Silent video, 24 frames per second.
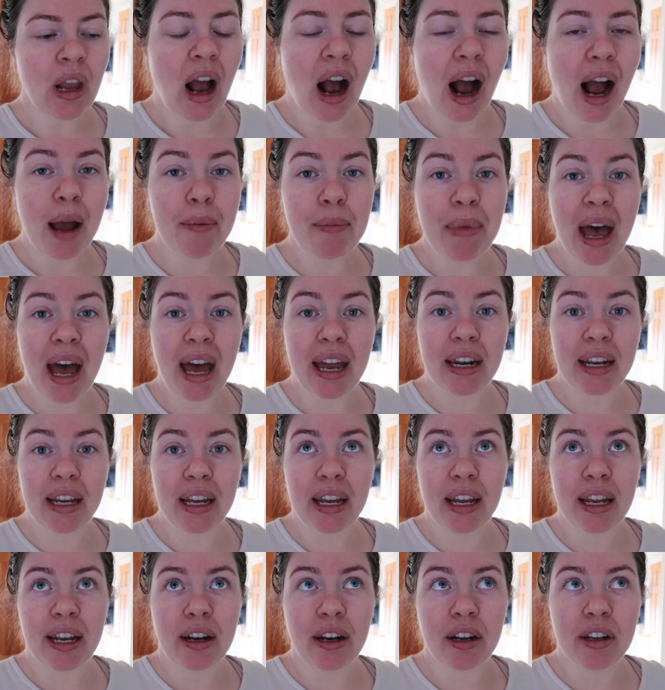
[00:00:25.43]
I'm
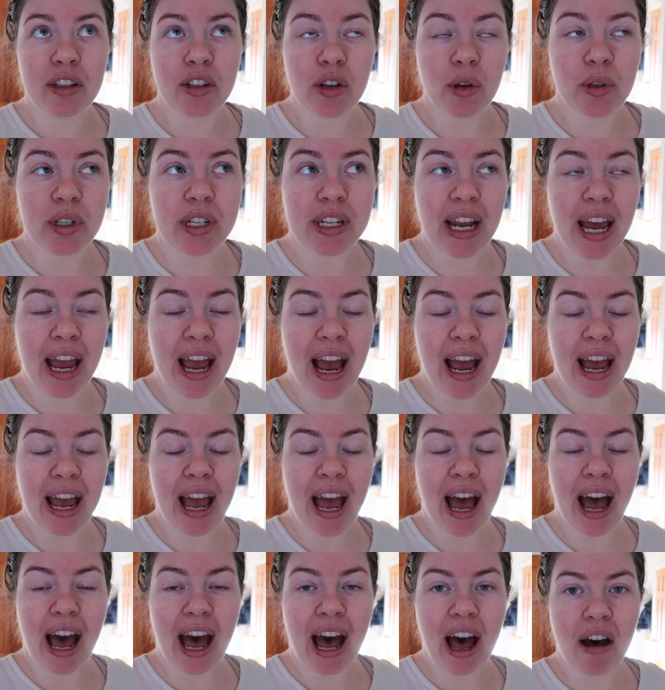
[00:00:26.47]
headed, so today I
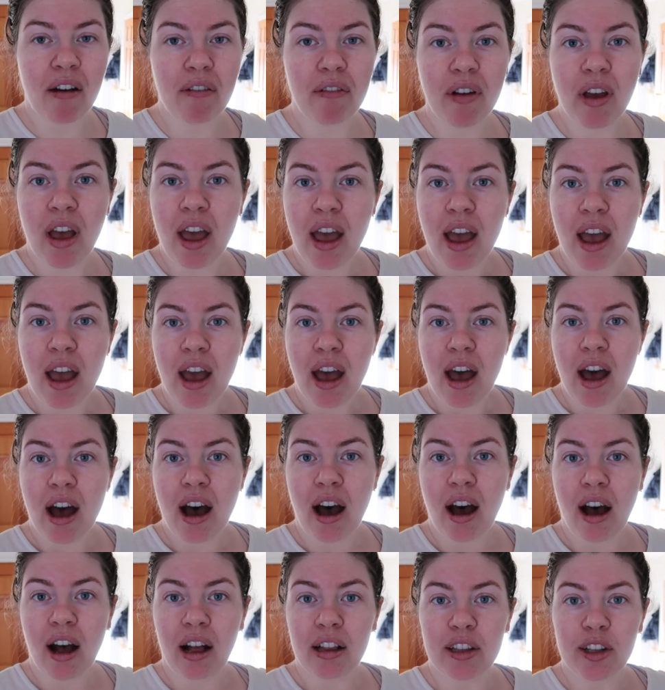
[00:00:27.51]
have
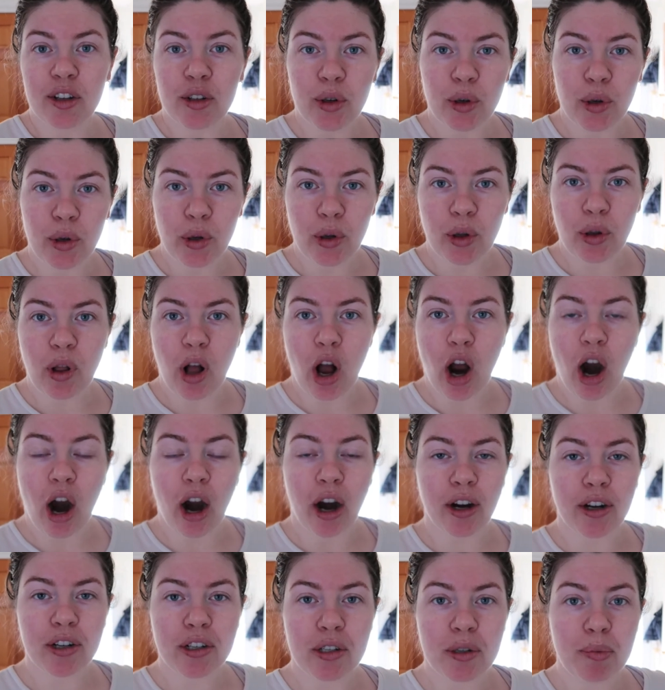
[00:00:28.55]
a little
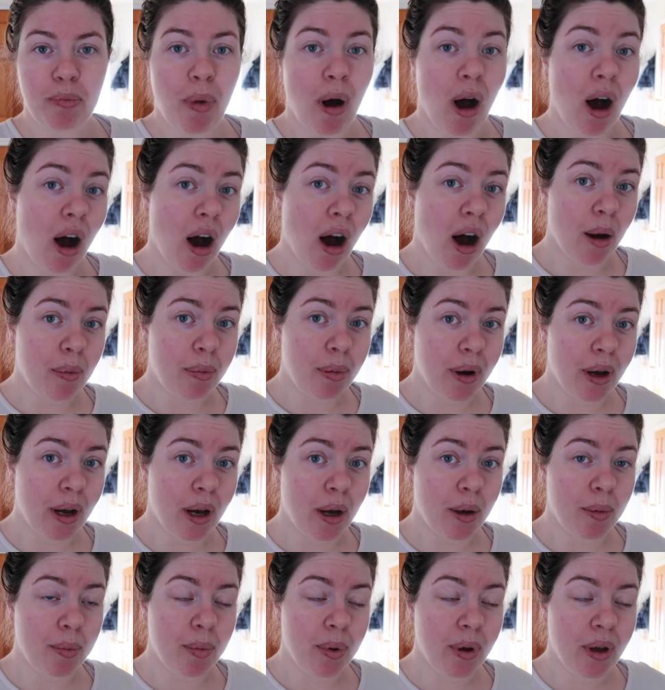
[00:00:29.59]
art
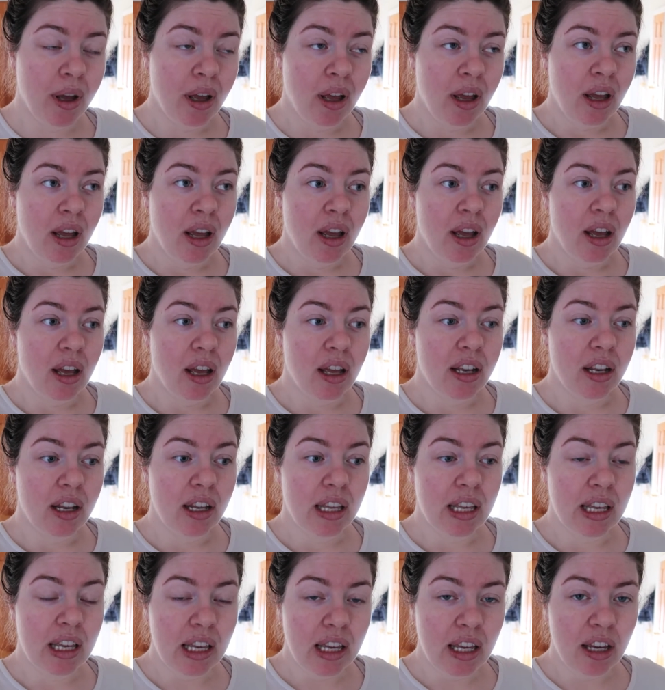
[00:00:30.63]
pop-up
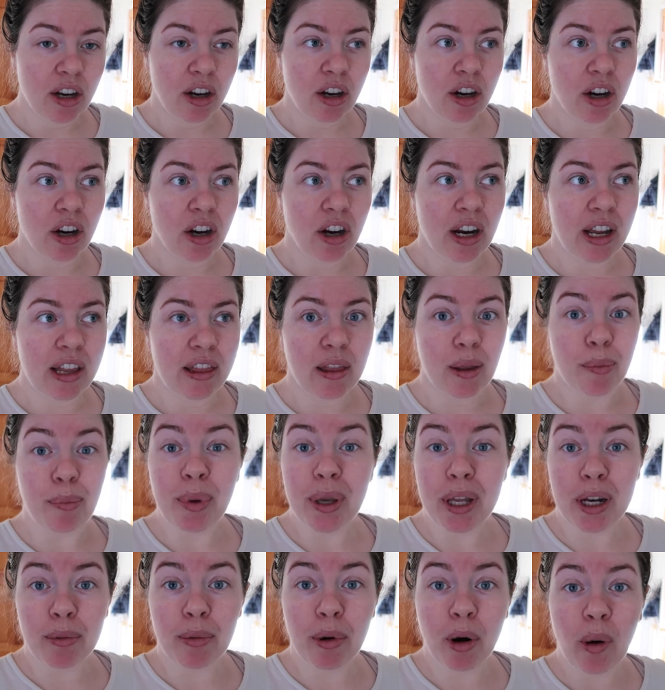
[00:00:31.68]
here in the
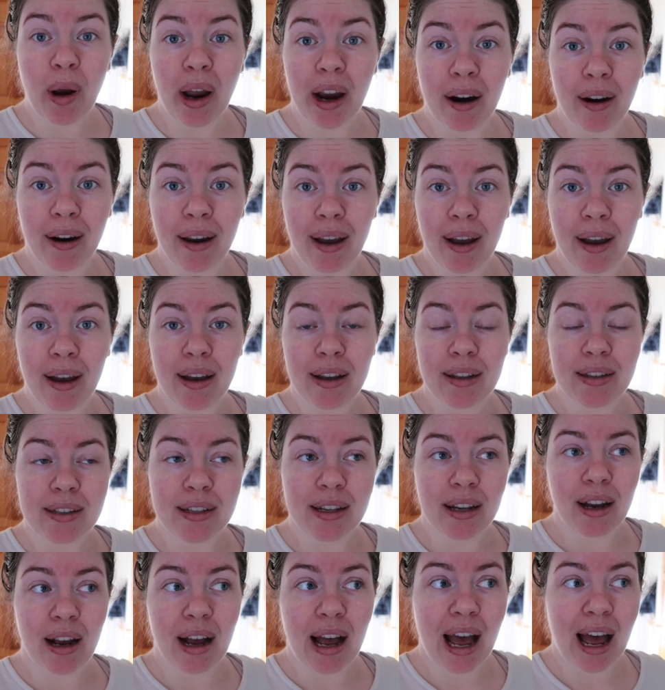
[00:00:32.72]
Peterborough area. It's
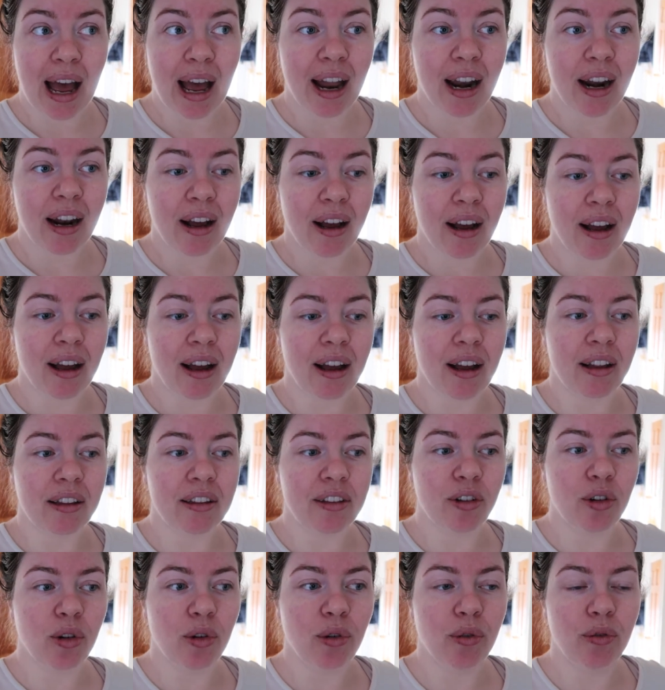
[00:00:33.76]
at a
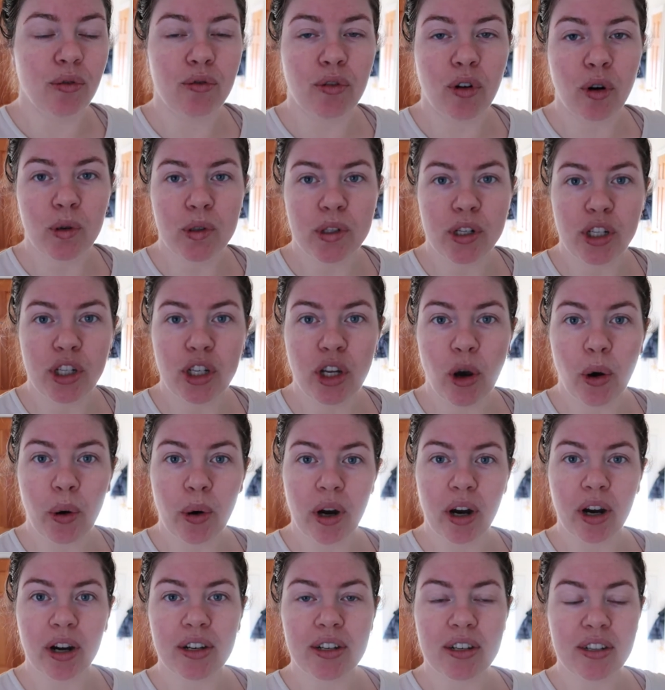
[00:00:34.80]
little frozen
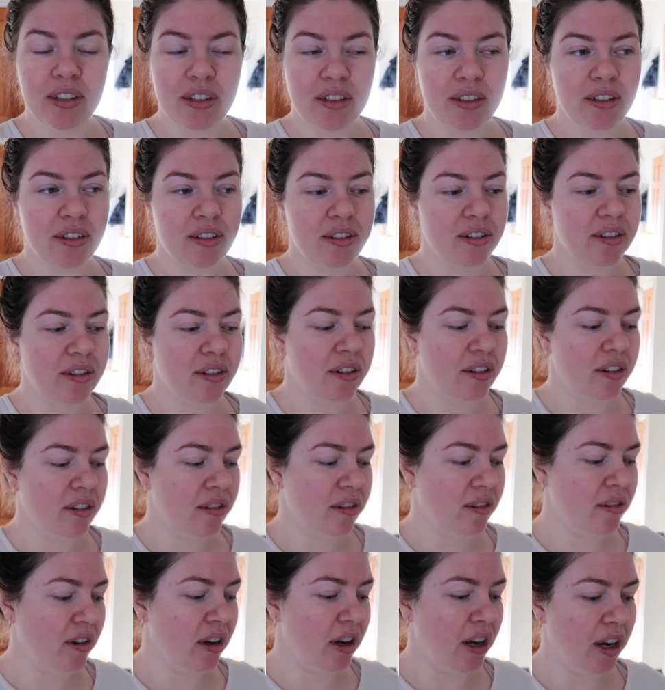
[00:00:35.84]
yogurt
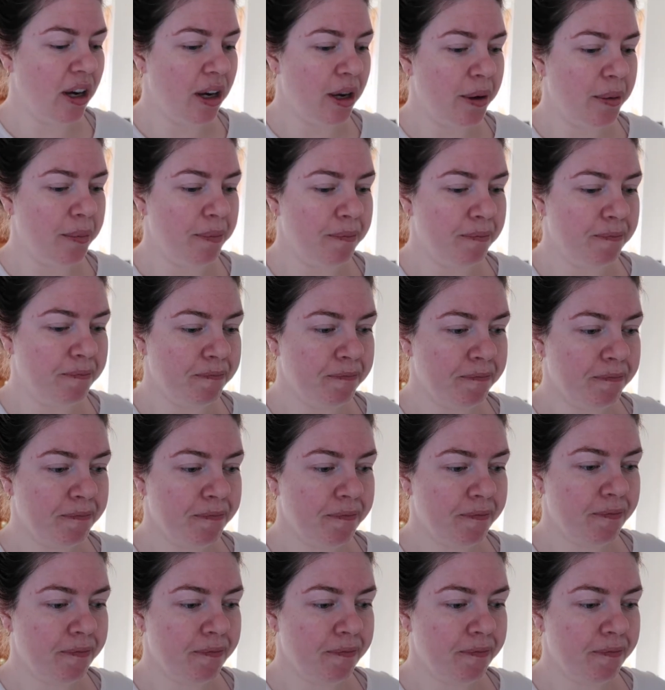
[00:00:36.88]
um,